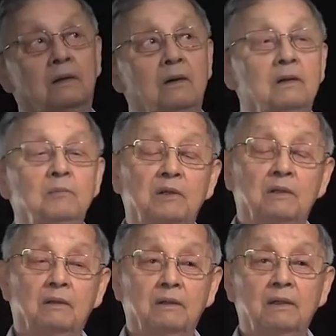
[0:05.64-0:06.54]
Column
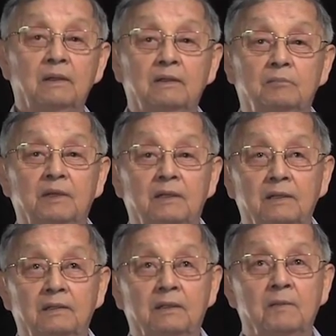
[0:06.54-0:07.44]
belongs
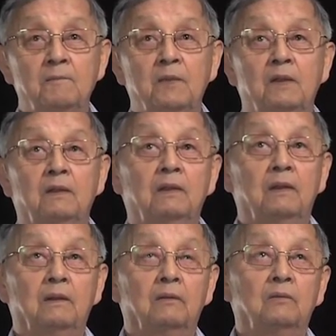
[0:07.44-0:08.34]
because
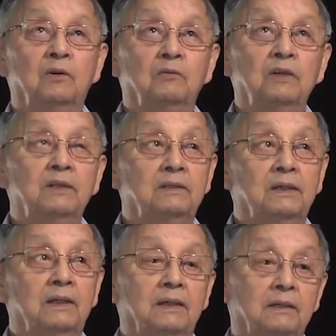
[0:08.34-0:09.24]
when we
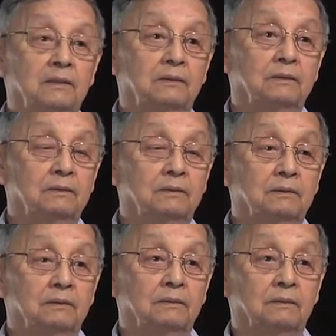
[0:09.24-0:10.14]
dig
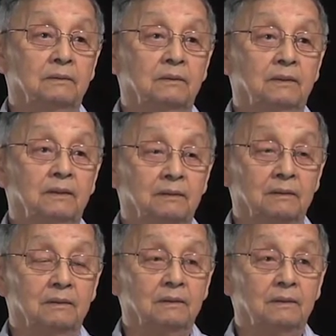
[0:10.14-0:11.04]
into the
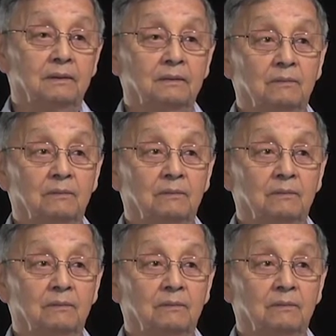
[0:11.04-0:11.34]
earth,